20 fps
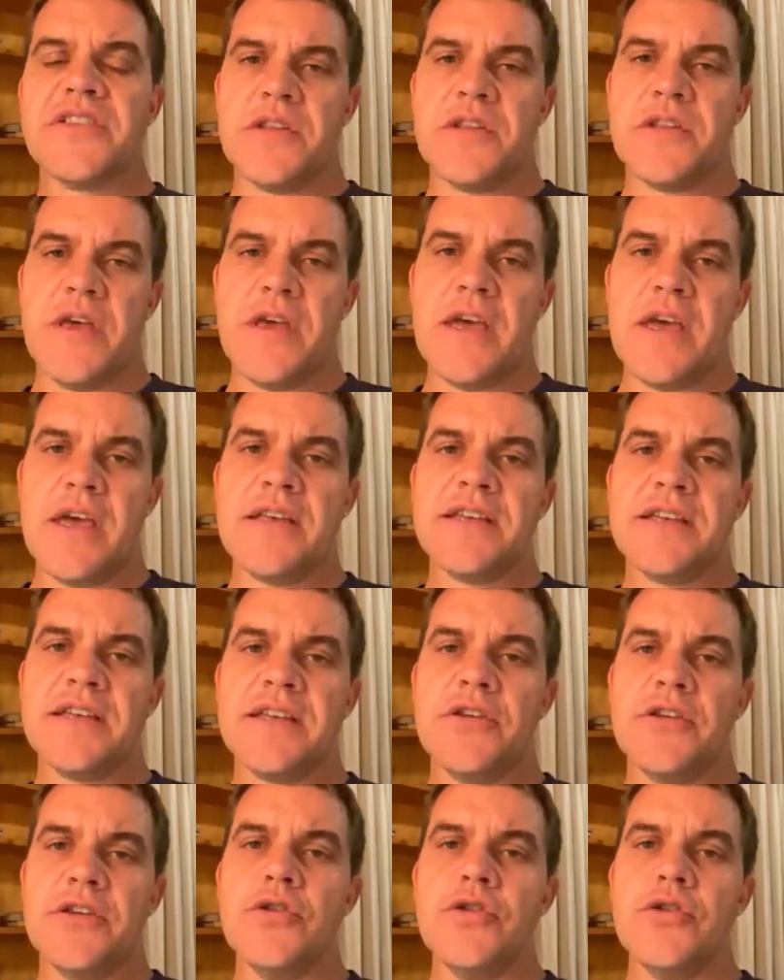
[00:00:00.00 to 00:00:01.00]
said, do you
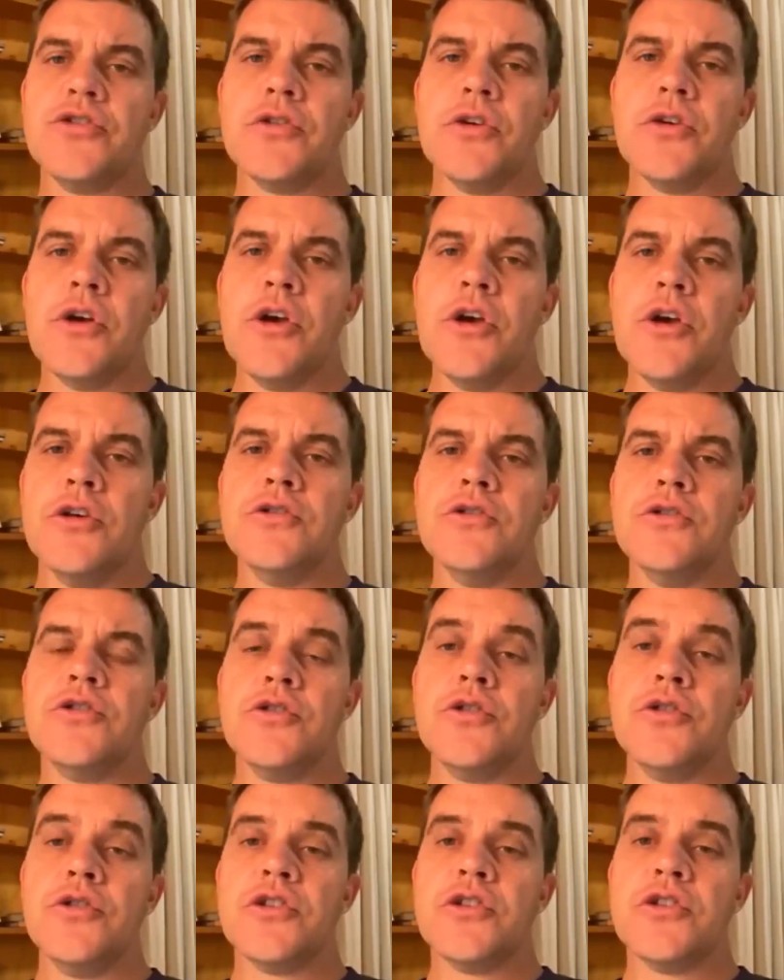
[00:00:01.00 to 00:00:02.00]
use
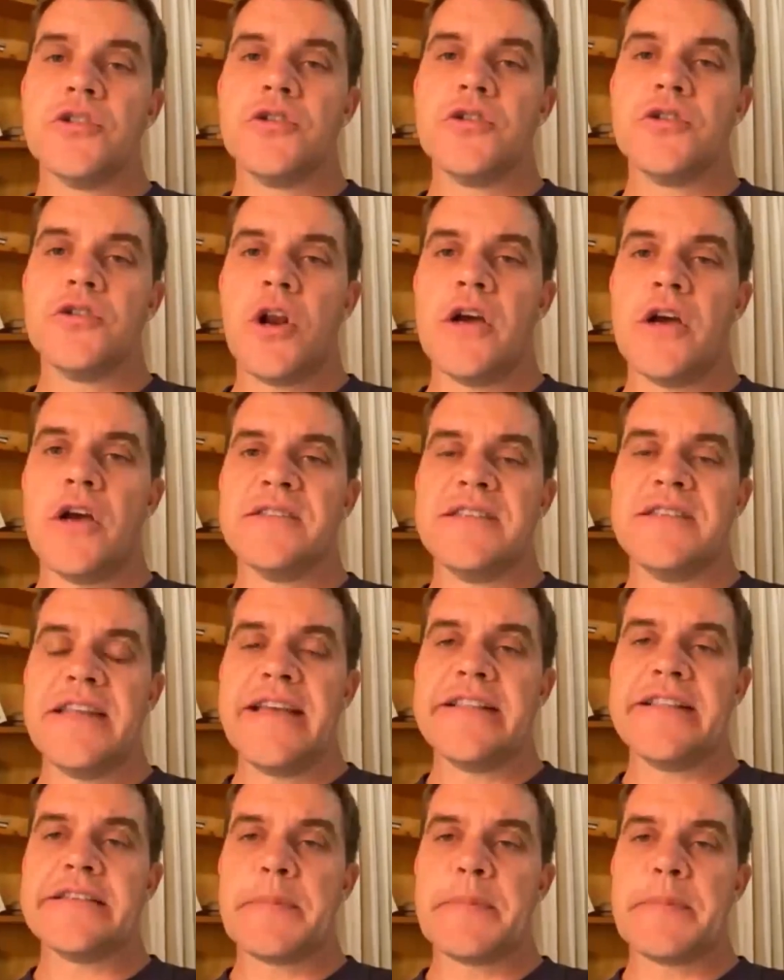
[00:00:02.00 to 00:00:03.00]
sutures to close
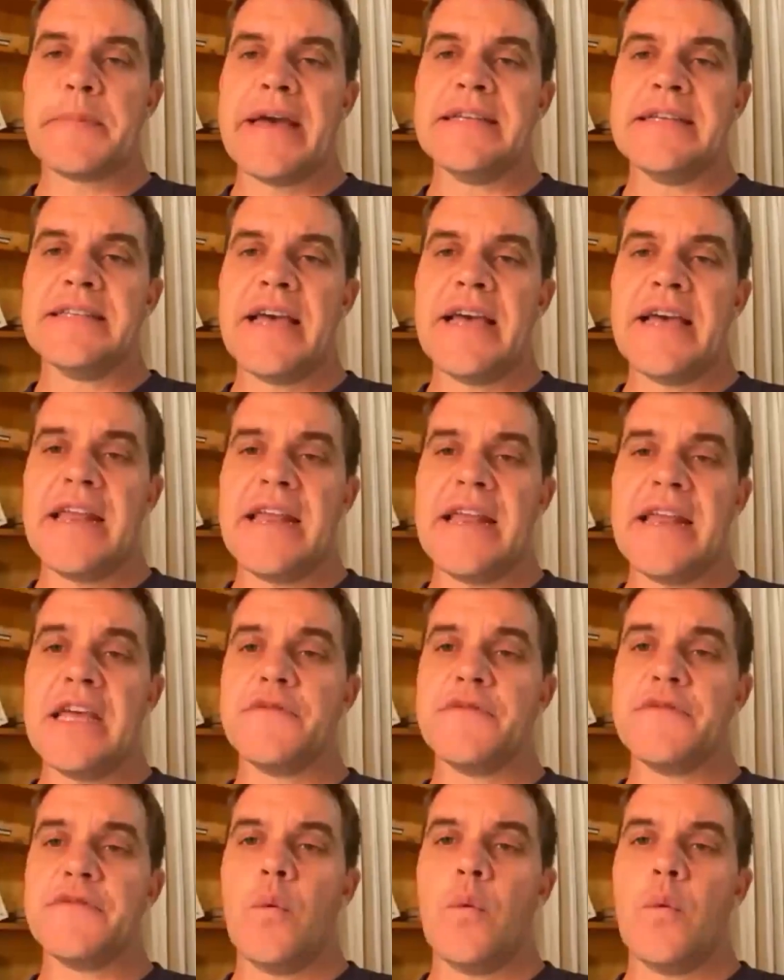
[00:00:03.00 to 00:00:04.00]
dead space? And if
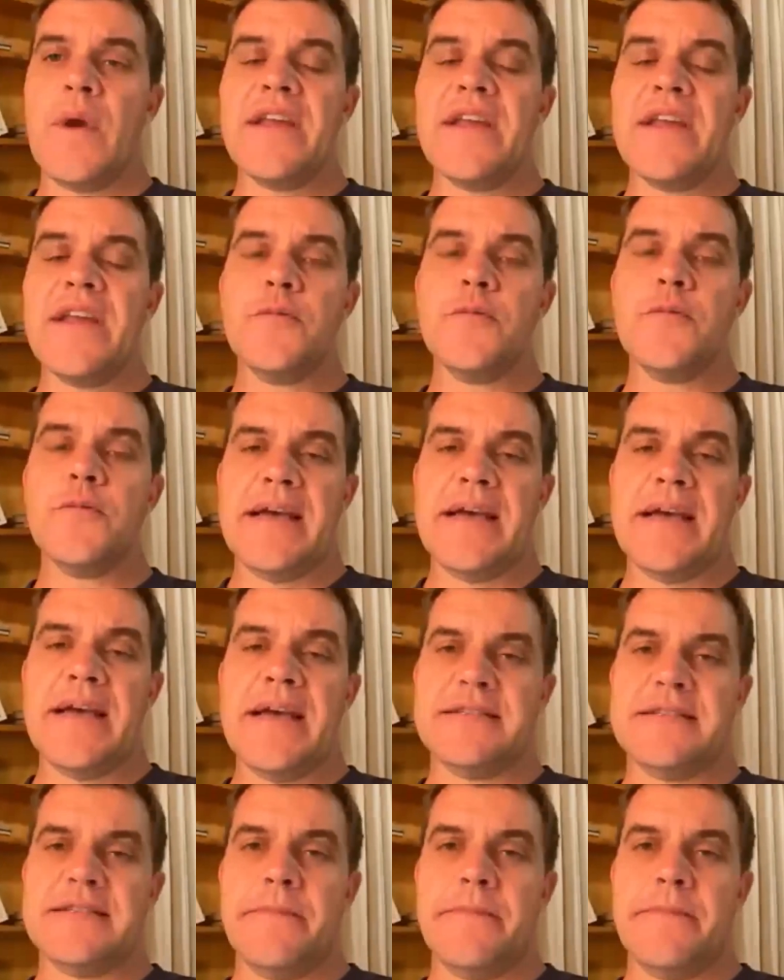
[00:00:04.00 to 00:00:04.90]
so, where do you place them?